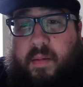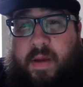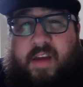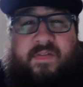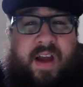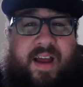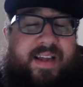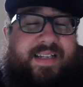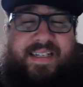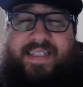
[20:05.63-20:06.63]
If not,
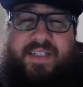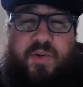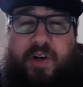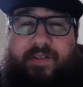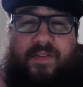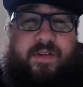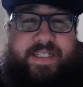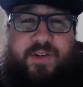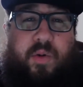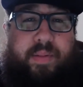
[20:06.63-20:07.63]
it is still good for a
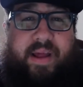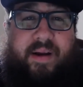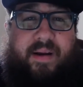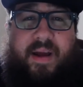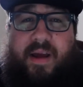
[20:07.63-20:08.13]
single player,